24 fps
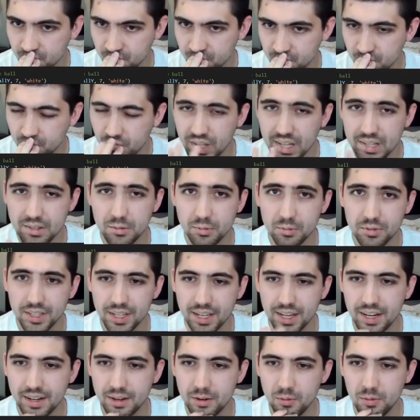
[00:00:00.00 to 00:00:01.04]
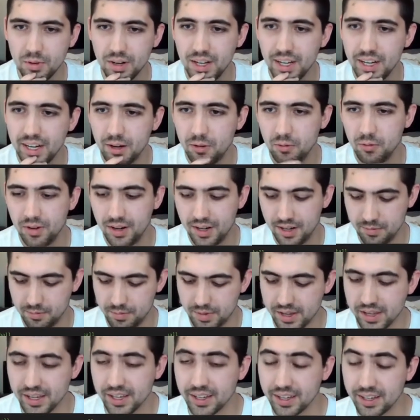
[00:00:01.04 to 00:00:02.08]
that's kind of why I want to
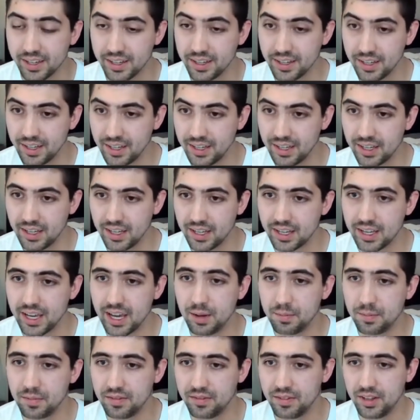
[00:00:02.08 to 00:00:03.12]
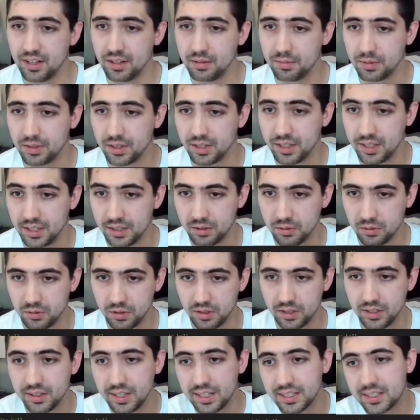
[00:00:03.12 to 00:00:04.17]
be a game developer,
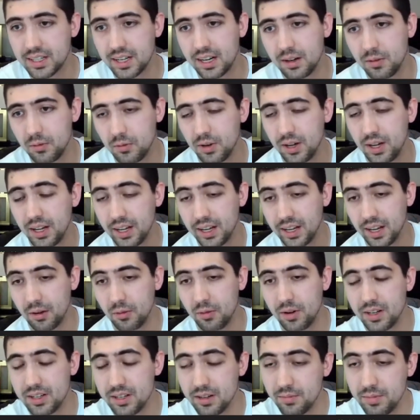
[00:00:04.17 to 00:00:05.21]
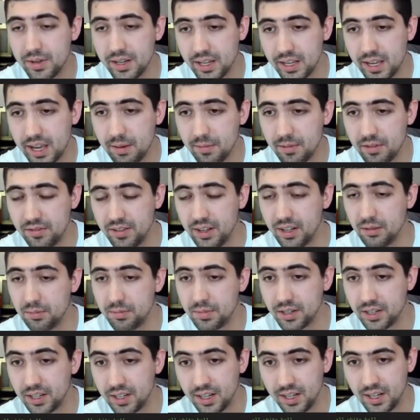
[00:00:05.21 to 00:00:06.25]
or that's kind of why I wanted to be a game
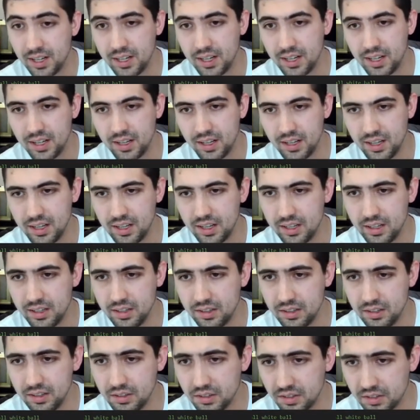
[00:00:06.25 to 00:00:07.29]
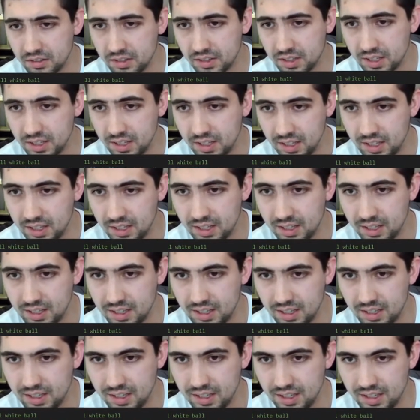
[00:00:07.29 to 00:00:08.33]
developer, is,
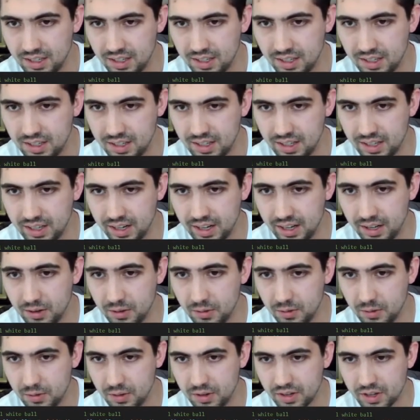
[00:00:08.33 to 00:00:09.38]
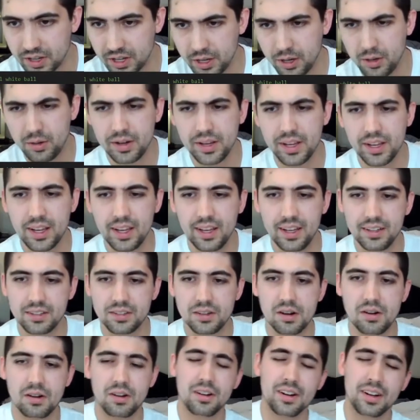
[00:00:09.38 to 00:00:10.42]
you know, coding is
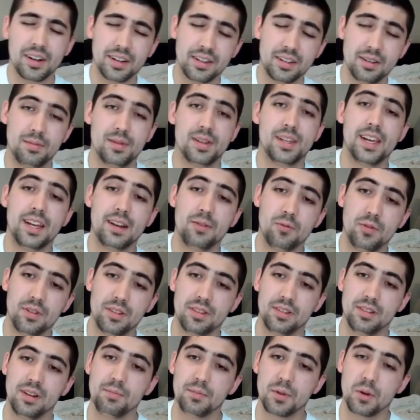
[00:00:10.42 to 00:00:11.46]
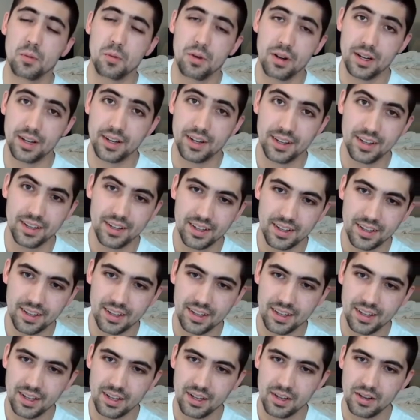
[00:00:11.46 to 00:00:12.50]
hard to begin with, number one,
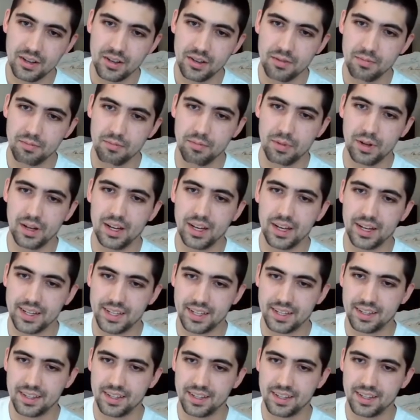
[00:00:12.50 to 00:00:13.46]
but,